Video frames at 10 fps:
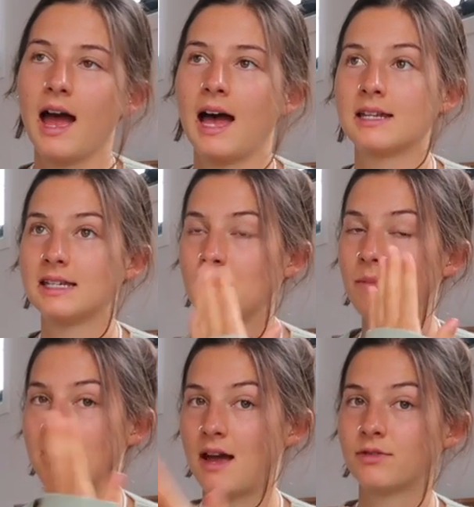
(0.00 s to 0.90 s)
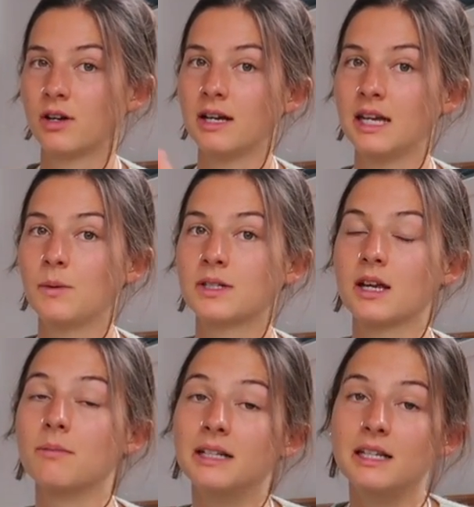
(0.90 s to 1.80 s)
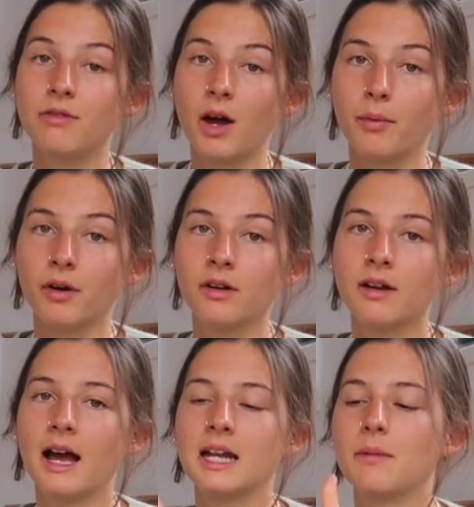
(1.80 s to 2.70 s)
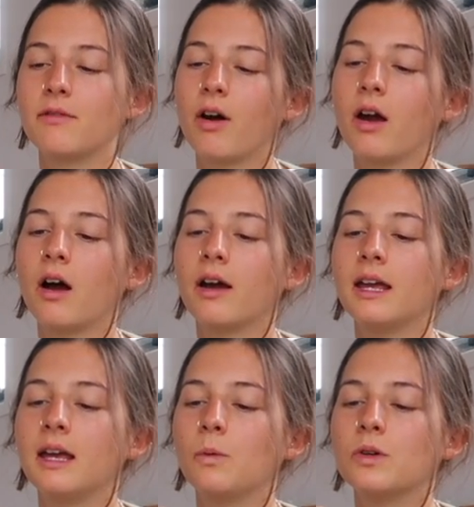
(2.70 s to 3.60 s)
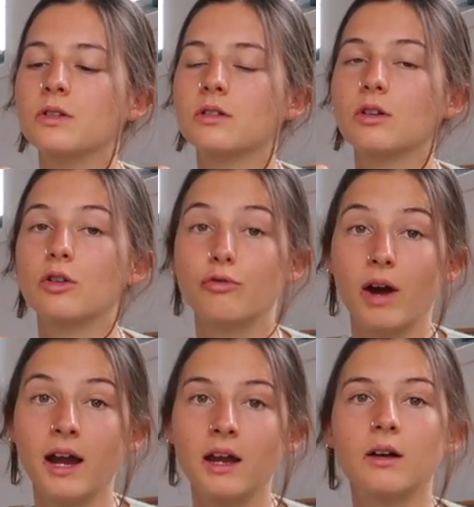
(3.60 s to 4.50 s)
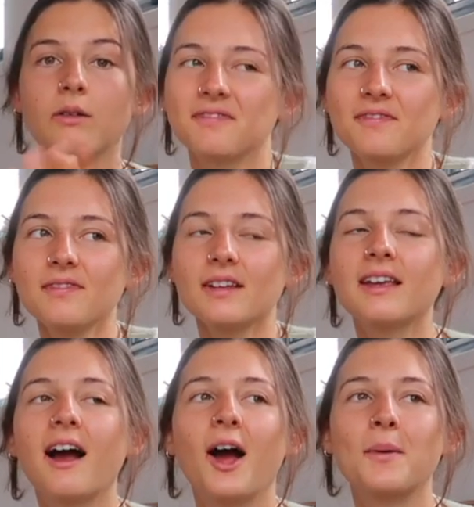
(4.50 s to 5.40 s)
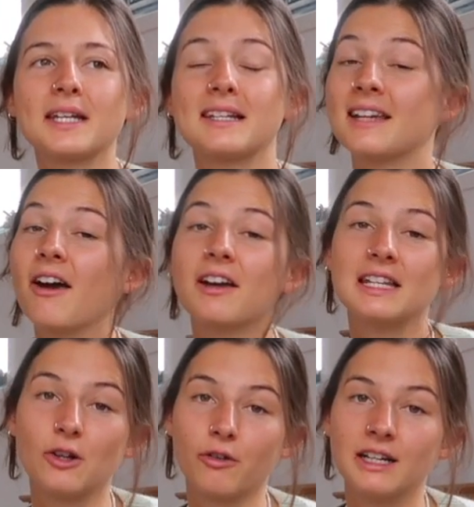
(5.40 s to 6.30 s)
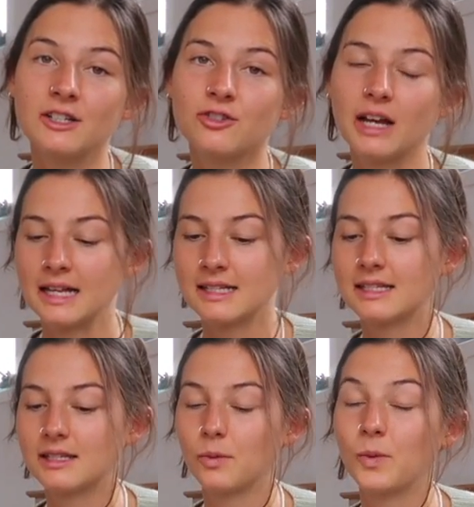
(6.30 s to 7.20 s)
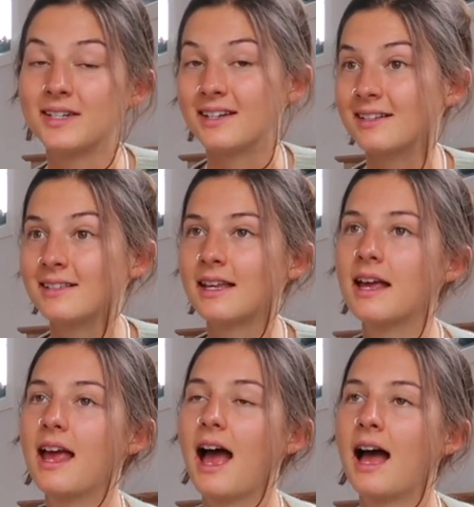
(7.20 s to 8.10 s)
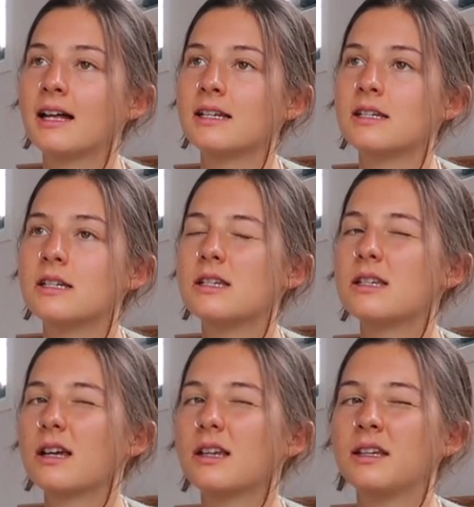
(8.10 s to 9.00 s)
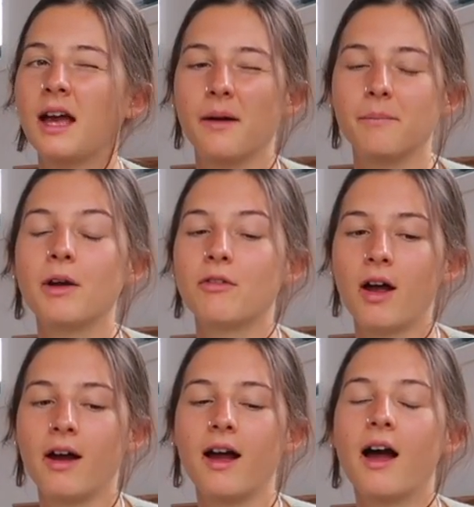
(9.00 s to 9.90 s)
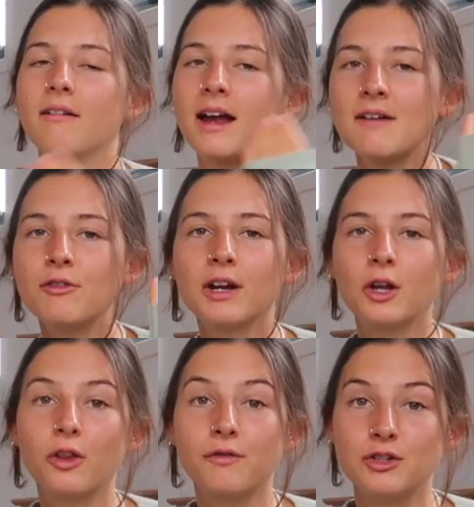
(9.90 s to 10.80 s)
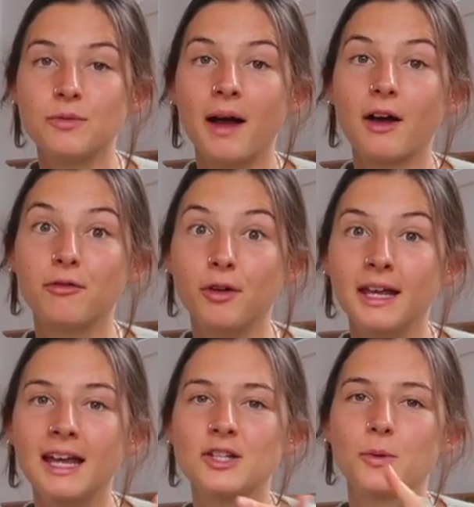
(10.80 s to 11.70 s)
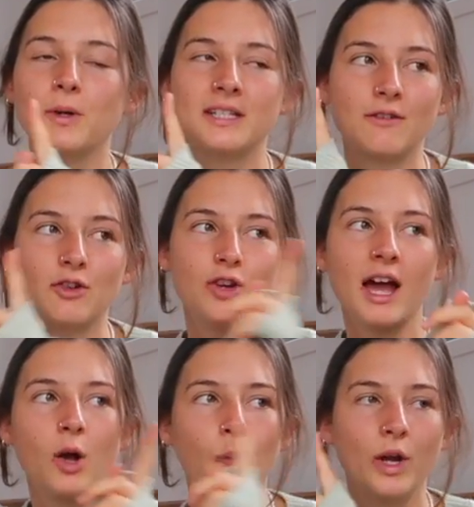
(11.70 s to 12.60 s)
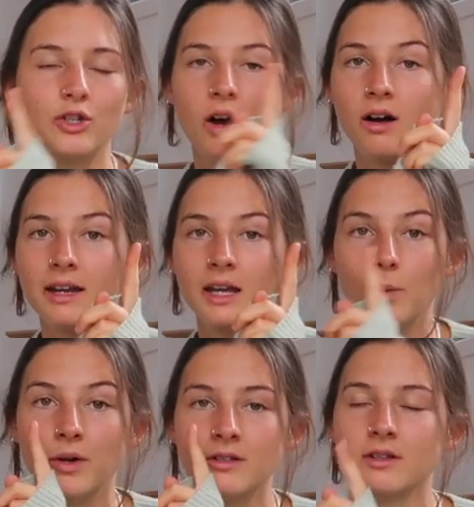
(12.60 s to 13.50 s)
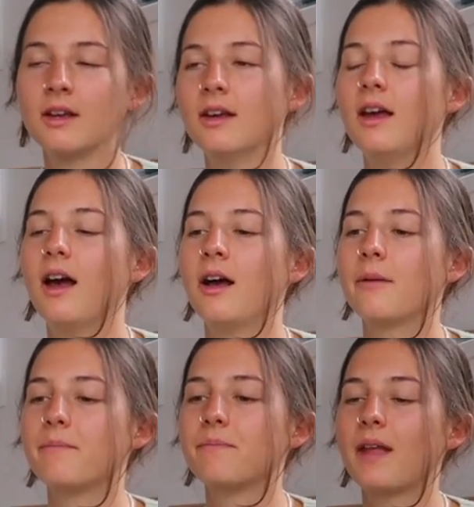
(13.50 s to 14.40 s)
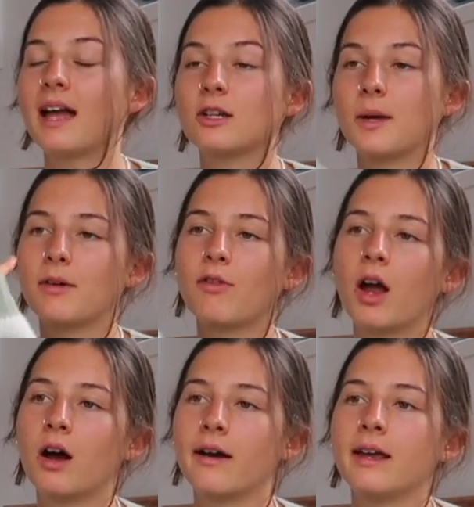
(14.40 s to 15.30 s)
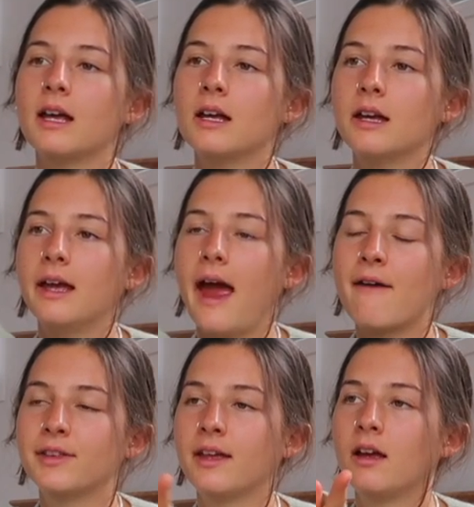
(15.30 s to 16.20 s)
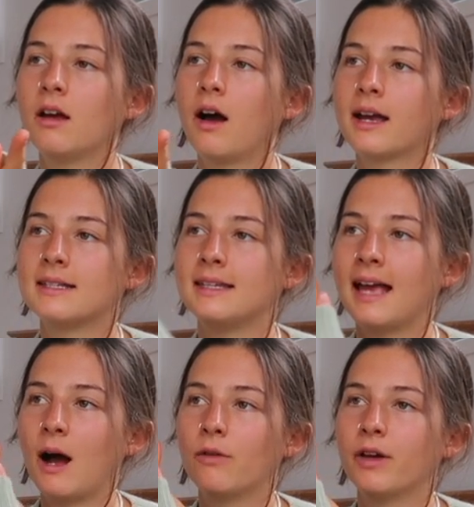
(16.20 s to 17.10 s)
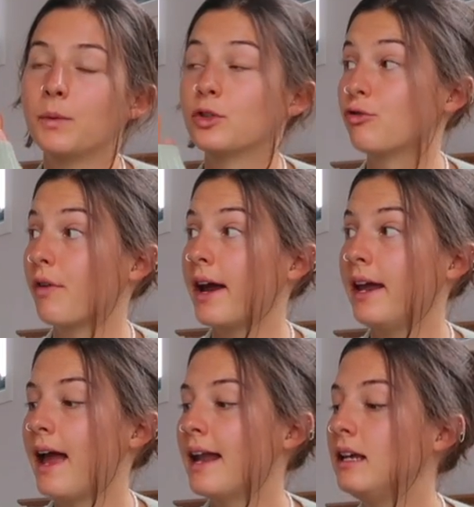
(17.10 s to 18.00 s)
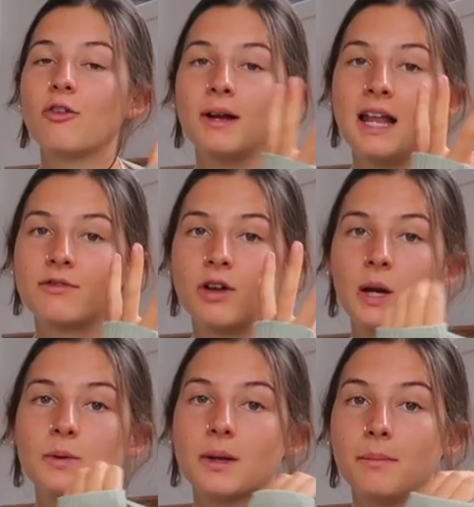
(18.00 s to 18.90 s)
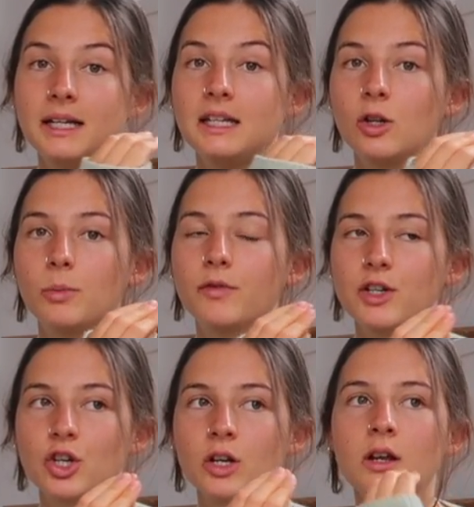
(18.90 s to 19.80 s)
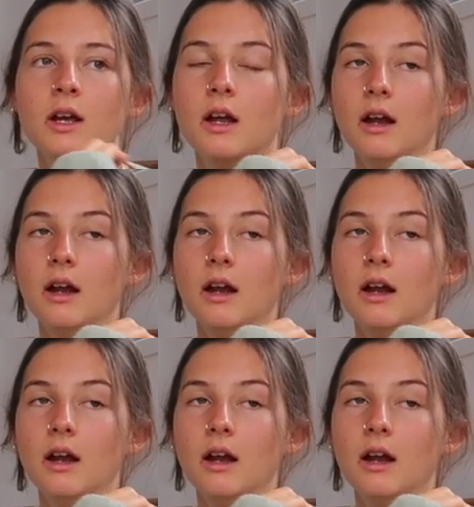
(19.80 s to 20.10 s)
And in my left eye, it was like completely vibrant, and in my right eye, it was grey. Yeah, I was like staring at this orange as one does. And yeah, my right eye, I never really got the vision back fully, and so I always have to check which eye it was. And so yeah, my right eye, everything I could see out of it was grey, and out of my left eye, it was completely normal vision.